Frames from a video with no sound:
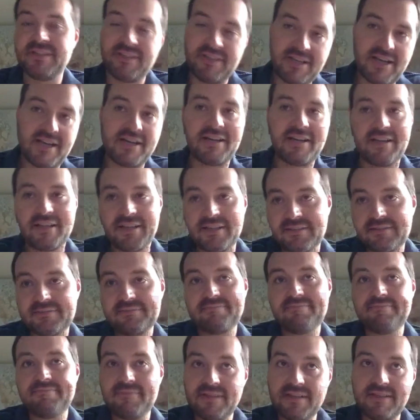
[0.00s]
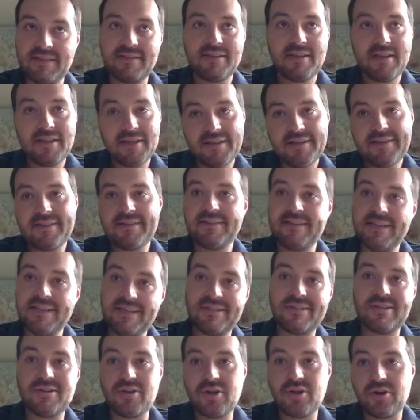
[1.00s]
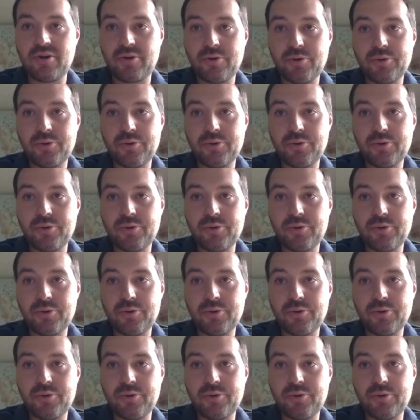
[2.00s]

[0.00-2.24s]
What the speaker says: kind of need to know